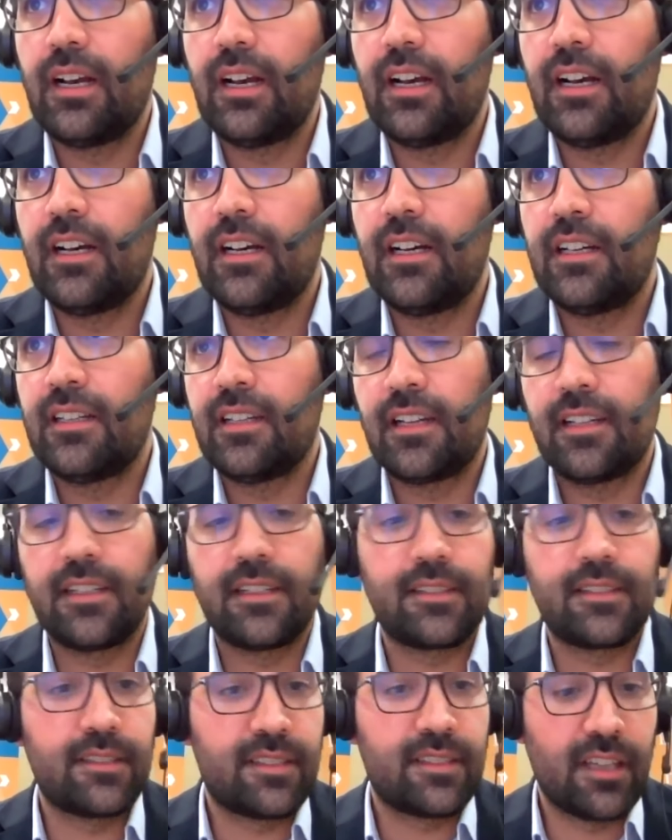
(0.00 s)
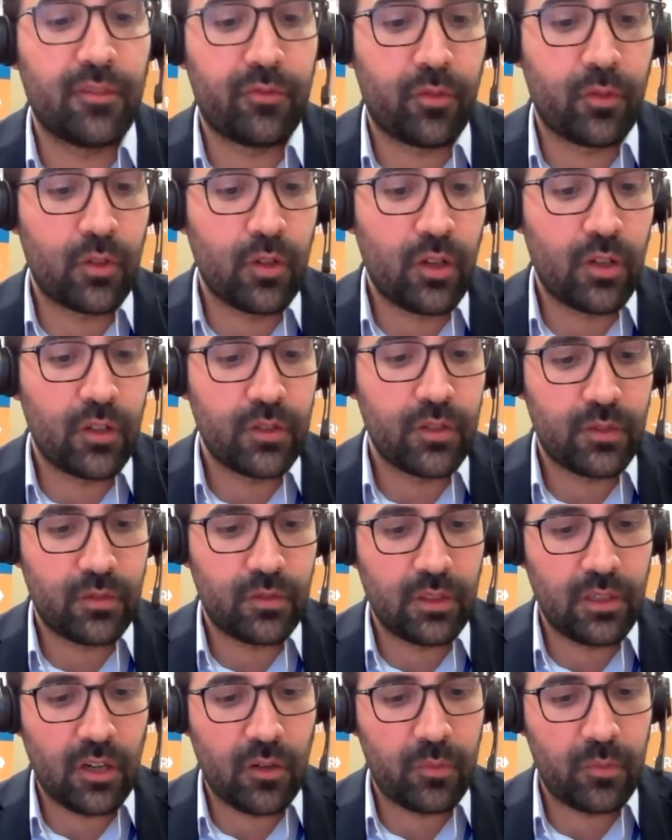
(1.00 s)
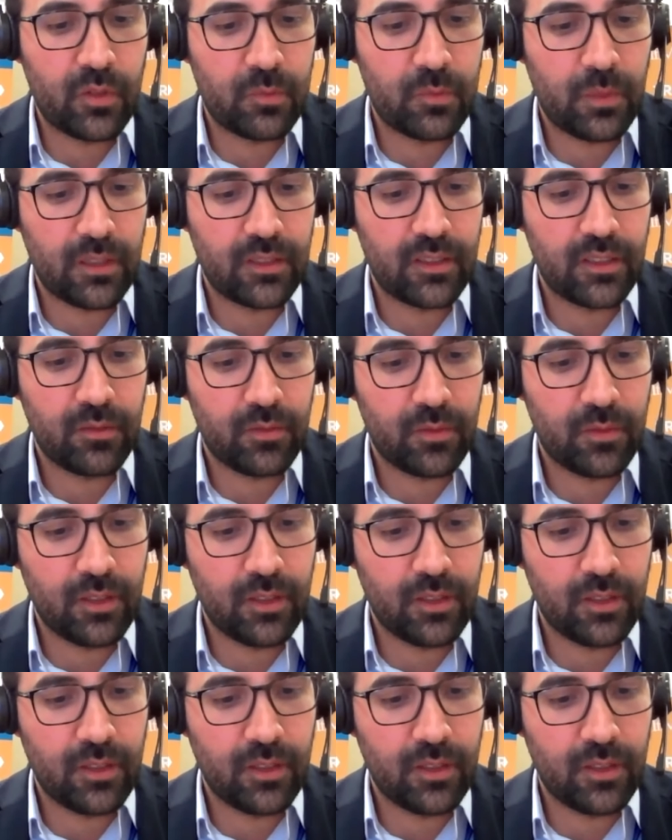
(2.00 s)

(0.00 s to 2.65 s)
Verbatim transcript: Uh, and as I said, for us, in our perspective,